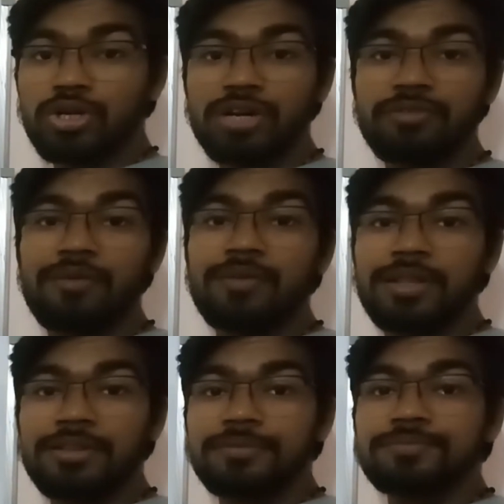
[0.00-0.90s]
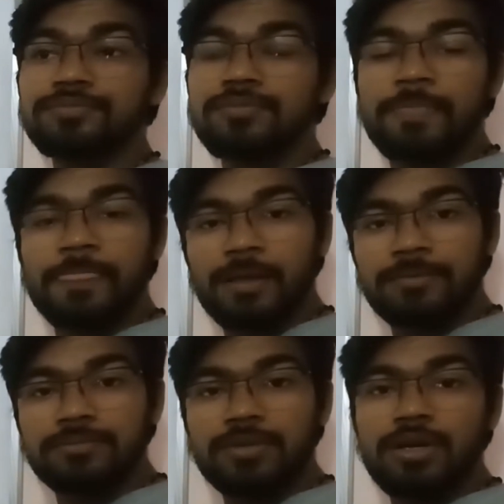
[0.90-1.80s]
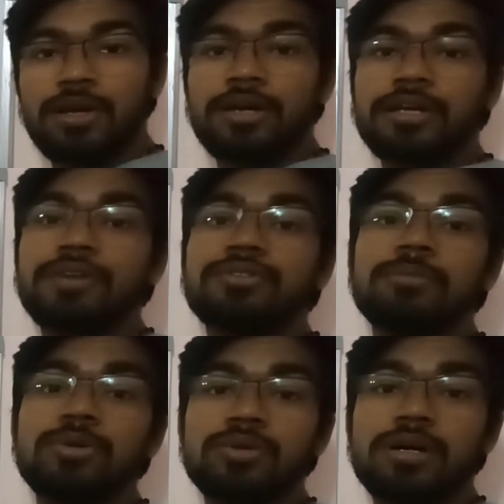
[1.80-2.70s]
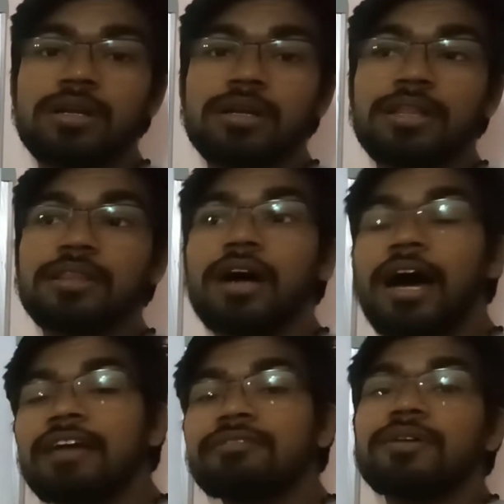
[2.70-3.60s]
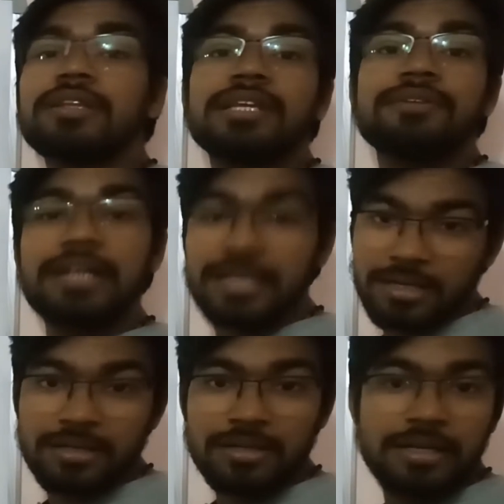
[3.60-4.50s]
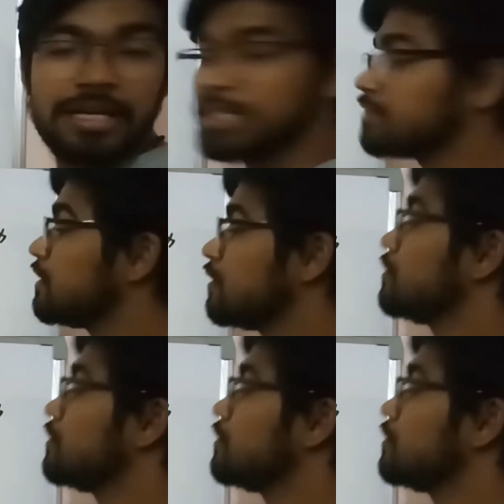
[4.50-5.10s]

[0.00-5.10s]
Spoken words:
shorter wavelength give the blue color and the higher wavelength give a red color. As we